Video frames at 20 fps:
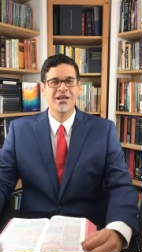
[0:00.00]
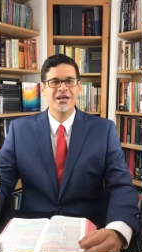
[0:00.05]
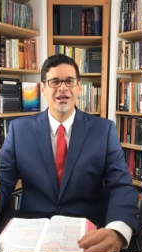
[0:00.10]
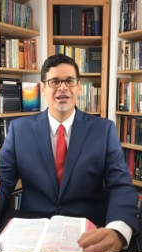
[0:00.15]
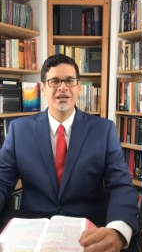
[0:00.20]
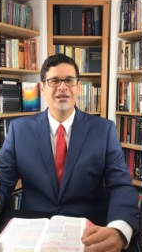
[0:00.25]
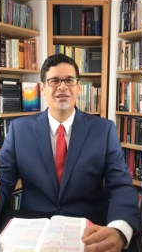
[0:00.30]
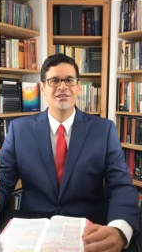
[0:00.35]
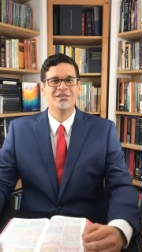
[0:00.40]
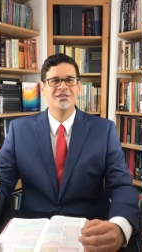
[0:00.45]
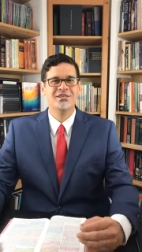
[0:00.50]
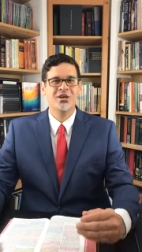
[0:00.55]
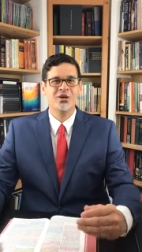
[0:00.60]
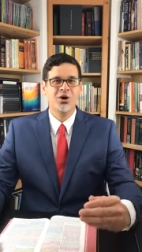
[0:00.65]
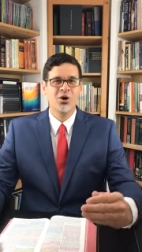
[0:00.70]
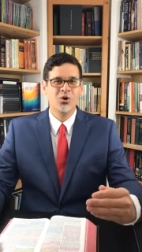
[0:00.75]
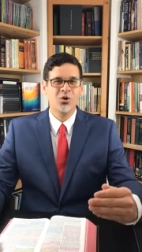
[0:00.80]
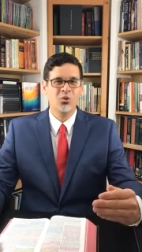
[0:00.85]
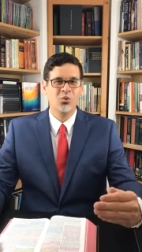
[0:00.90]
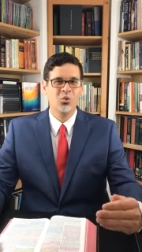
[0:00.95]
his
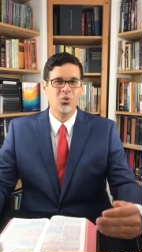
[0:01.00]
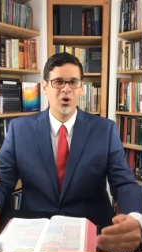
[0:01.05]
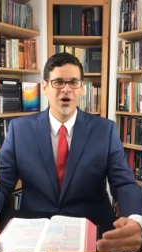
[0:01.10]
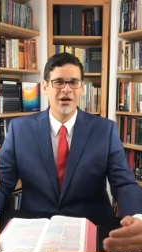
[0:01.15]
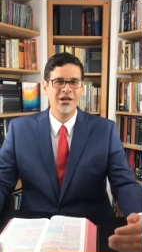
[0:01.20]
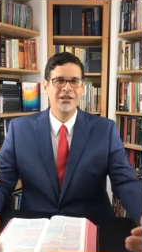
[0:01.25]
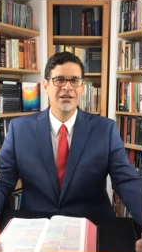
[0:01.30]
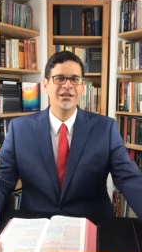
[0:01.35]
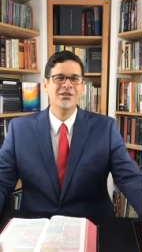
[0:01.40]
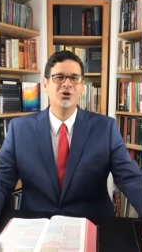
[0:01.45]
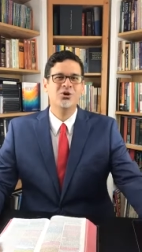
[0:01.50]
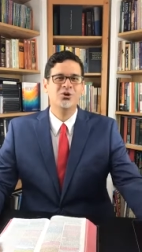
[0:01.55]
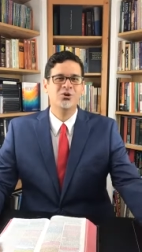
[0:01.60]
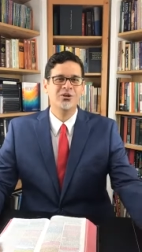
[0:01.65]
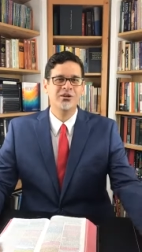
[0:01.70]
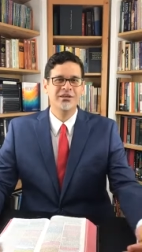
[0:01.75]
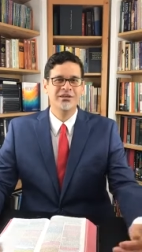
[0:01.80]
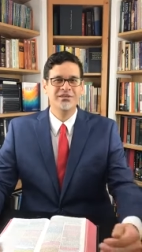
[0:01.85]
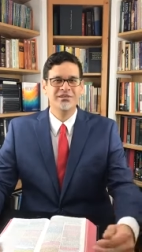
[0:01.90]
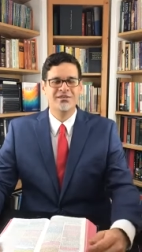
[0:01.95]
one and
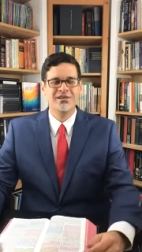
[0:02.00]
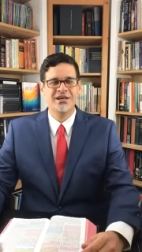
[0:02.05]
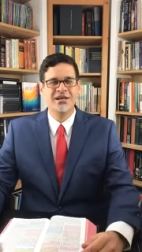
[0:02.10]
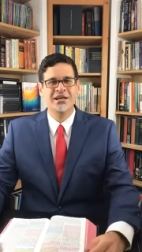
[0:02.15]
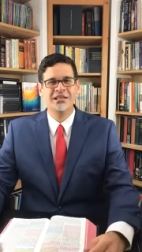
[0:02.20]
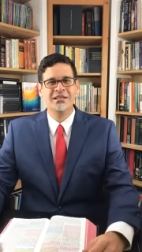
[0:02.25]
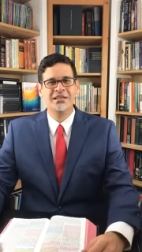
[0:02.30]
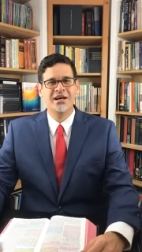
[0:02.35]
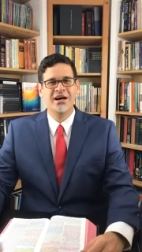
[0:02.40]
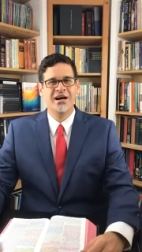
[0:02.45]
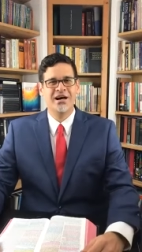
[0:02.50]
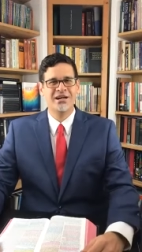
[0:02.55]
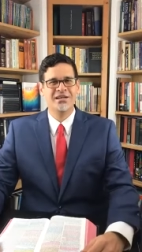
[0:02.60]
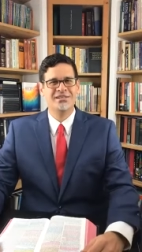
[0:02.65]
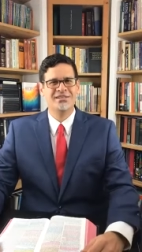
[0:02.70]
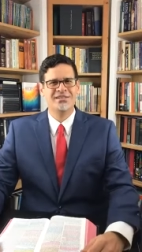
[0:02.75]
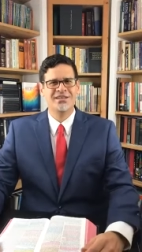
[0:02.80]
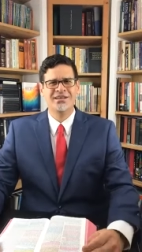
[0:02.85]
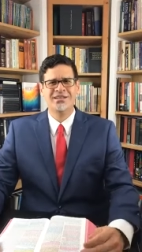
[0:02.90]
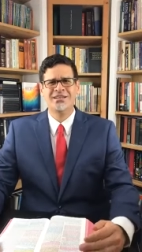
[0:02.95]
only son,
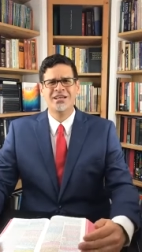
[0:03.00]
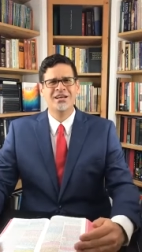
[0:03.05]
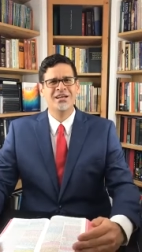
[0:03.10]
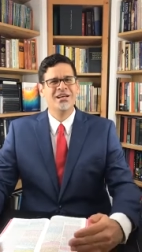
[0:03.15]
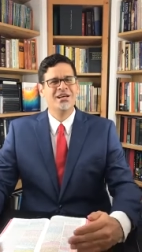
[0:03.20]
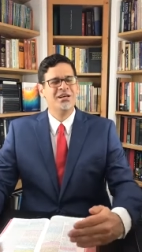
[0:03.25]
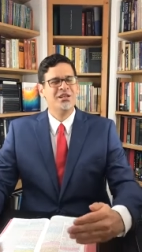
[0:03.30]
Isaac, the,